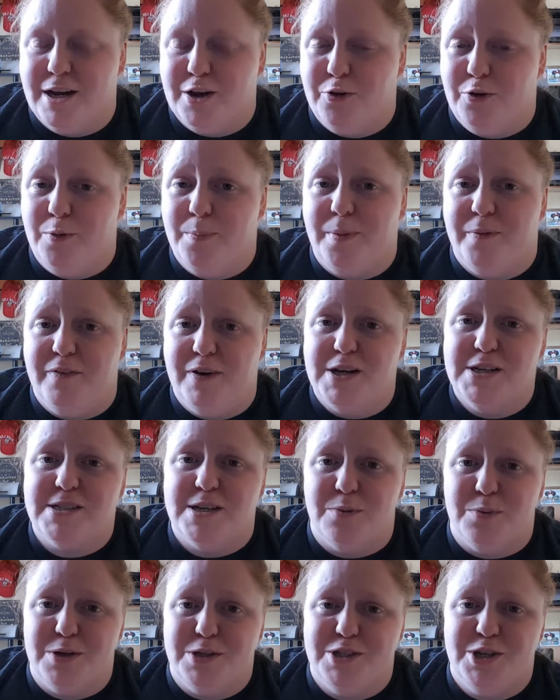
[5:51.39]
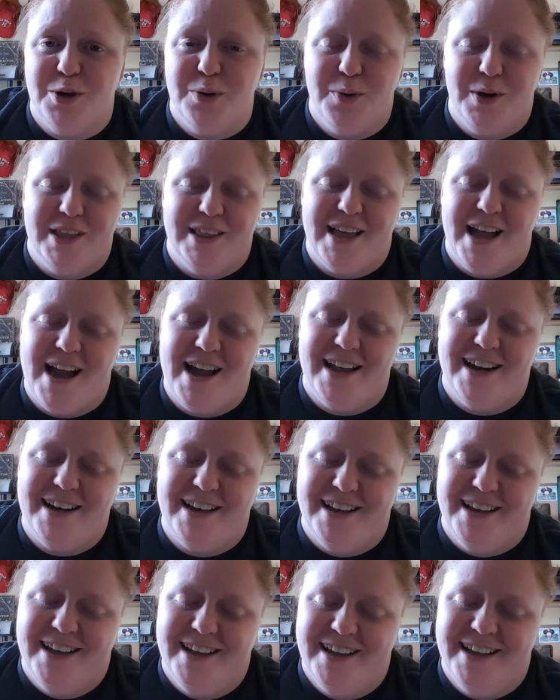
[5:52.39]
a group of us that were doing
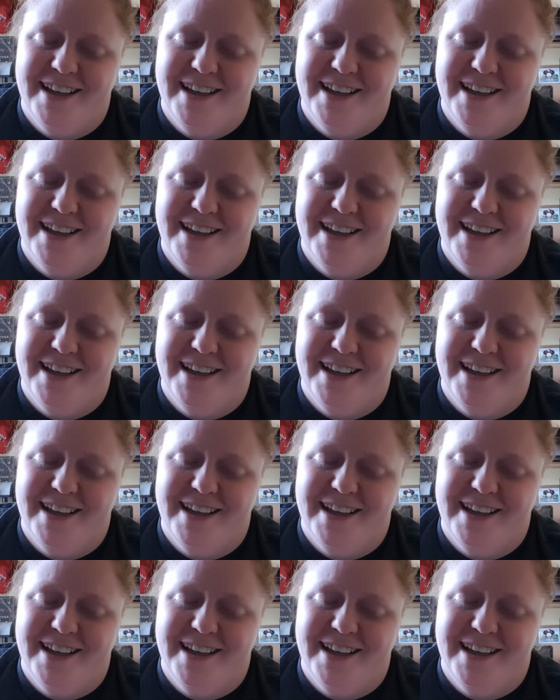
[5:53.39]
that